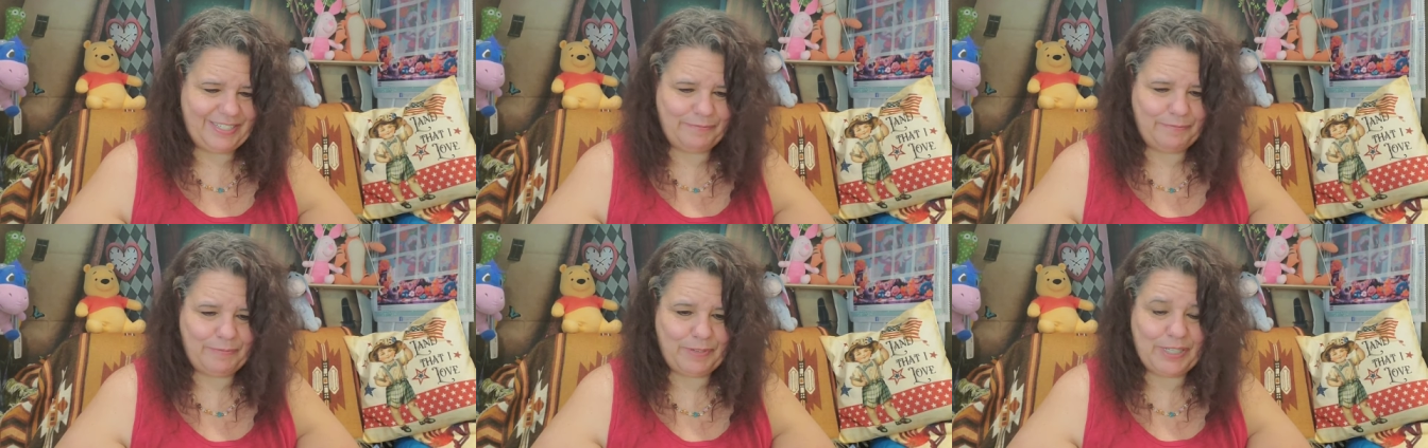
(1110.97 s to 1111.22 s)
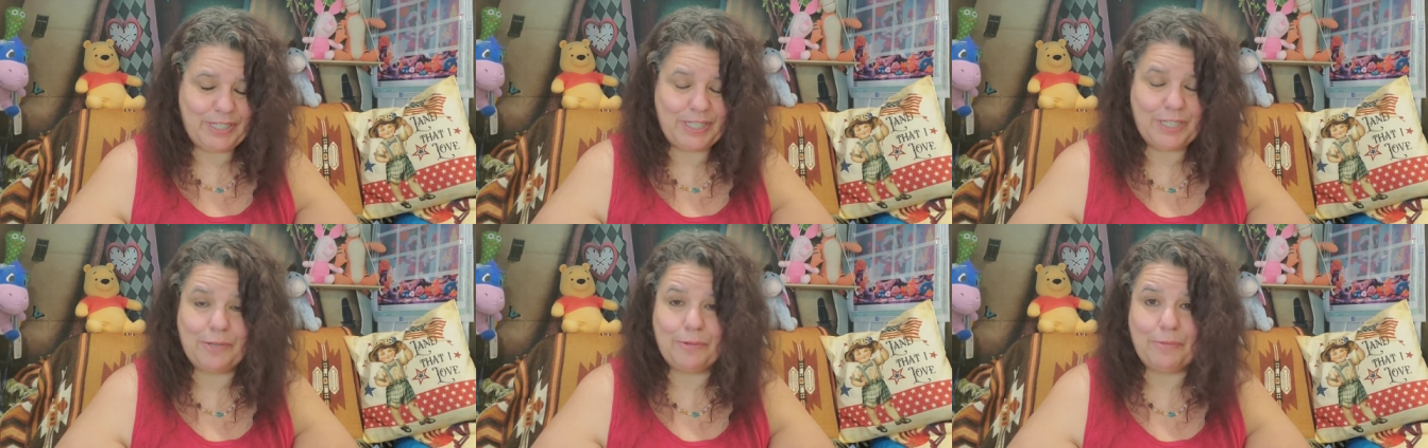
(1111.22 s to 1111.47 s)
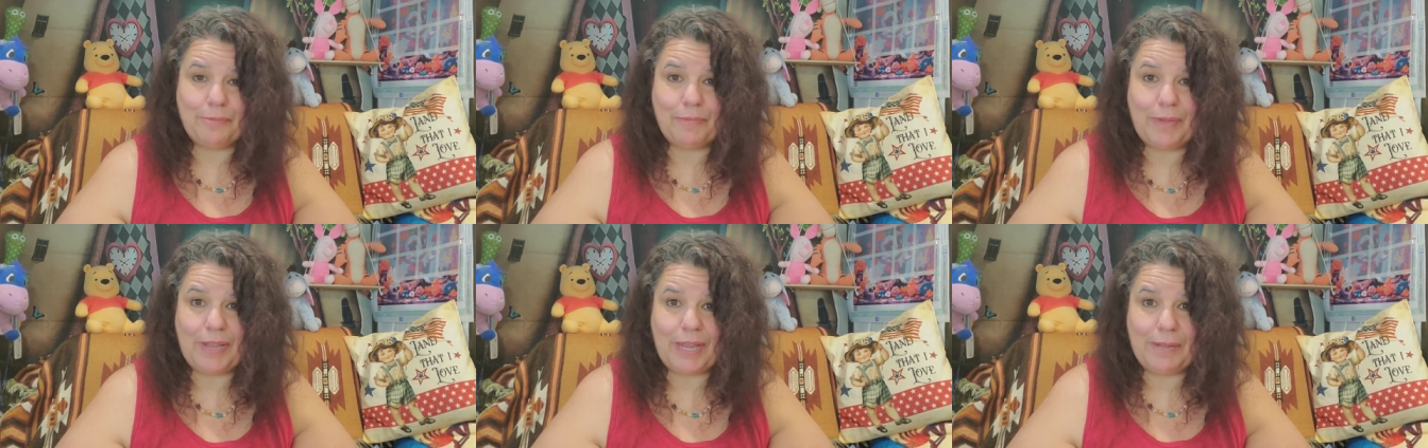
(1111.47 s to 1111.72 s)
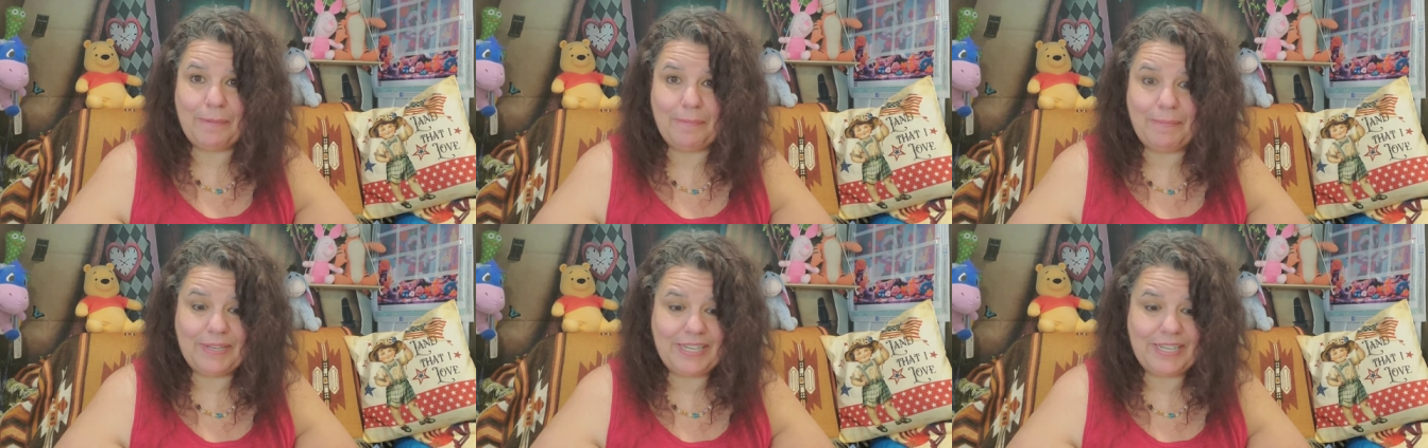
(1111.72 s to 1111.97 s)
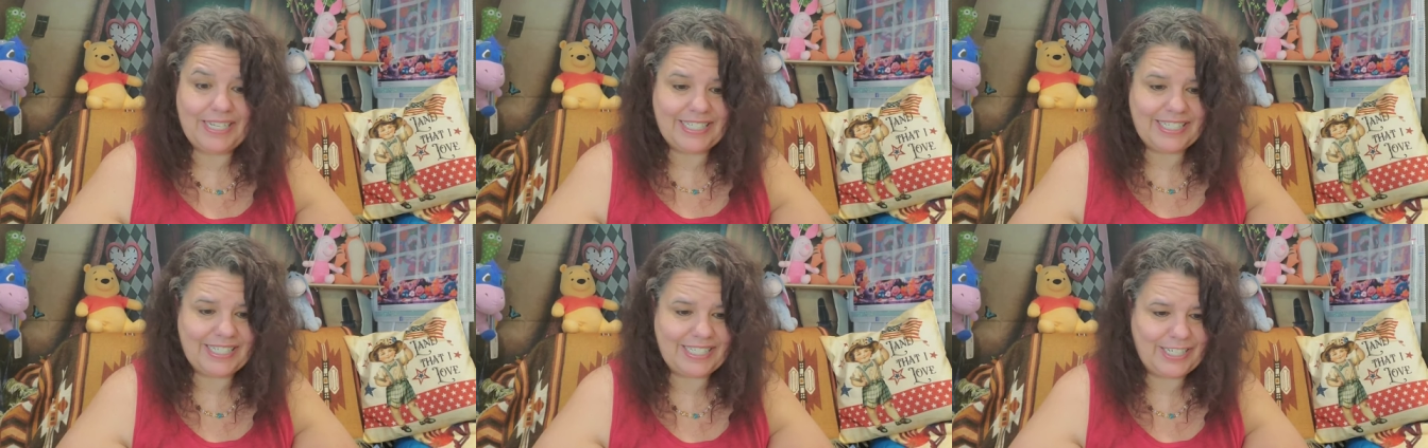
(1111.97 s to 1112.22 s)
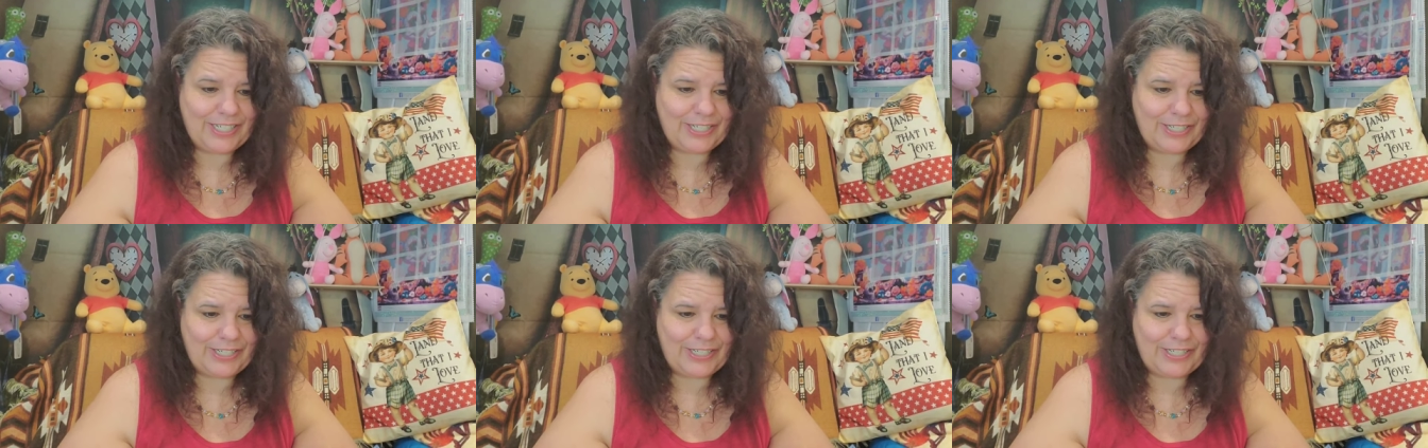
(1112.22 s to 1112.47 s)
Put some ABs
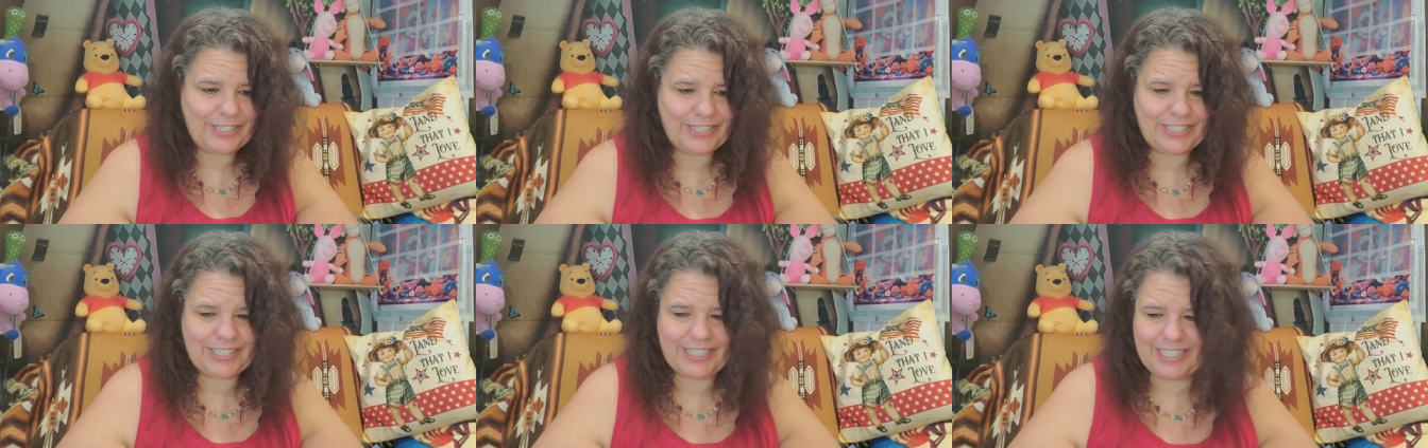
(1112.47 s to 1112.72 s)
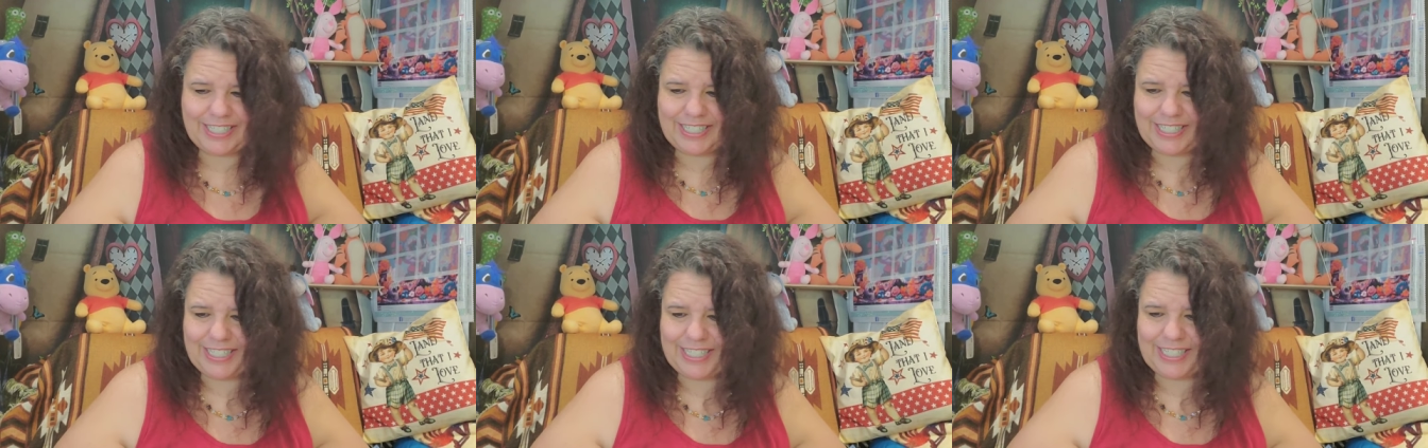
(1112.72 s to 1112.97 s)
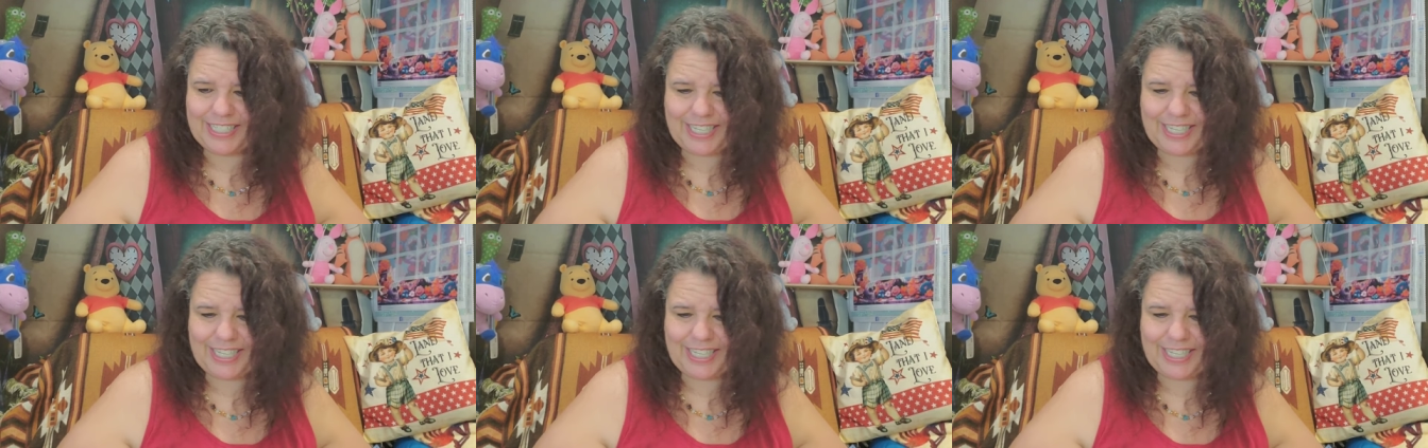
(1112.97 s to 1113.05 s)
in her and